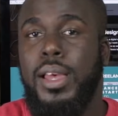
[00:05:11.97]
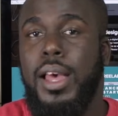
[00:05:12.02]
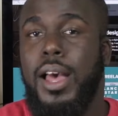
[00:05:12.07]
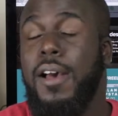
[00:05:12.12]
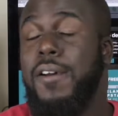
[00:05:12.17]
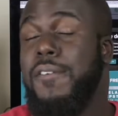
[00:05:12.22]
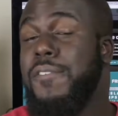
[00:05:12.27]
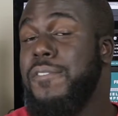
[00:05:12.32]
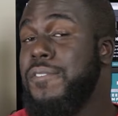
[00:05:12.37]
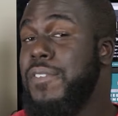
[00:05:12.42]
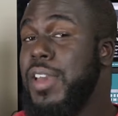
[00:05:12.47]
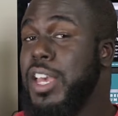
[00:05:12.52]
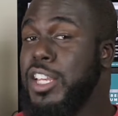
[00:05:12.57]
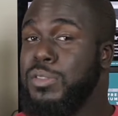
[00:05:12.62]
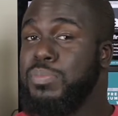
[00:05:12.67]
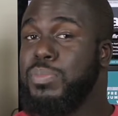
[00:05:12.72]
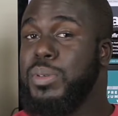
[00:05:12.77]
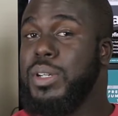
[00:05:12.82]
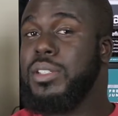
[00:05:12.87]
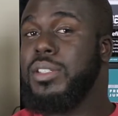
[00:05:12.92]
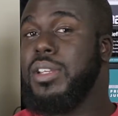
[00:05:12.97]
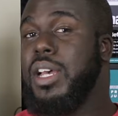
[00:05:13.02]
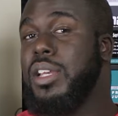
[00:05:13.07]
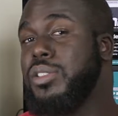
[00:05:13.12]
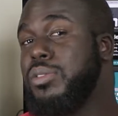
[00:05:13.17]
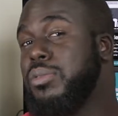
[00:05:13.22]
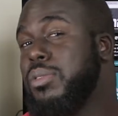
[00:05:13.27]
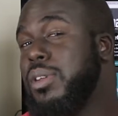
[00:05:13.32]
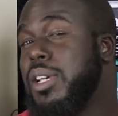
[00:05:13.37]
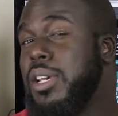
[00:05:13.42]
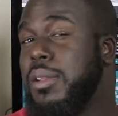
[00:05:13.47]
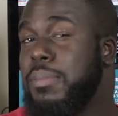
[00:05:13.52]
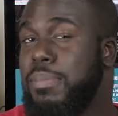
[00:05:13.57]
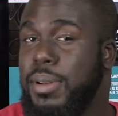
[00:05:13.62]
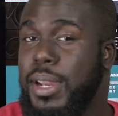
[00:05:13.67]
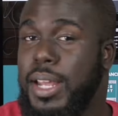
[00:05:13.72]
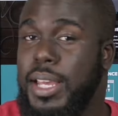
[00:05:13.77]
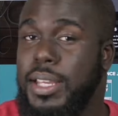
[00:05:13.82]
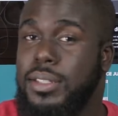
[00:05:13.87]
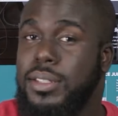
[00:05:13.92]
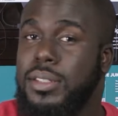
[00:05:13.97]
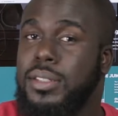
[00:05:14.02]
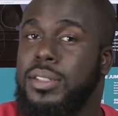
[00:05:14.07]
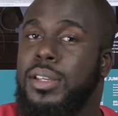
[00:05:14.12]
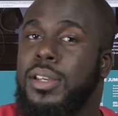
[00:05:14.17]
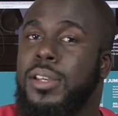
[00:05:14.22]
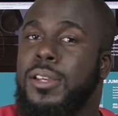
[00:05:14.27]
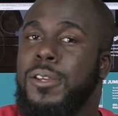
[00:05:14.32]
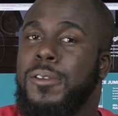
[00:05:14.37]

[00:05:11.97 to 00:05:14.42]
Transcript: Uh, Facebook is also a good place.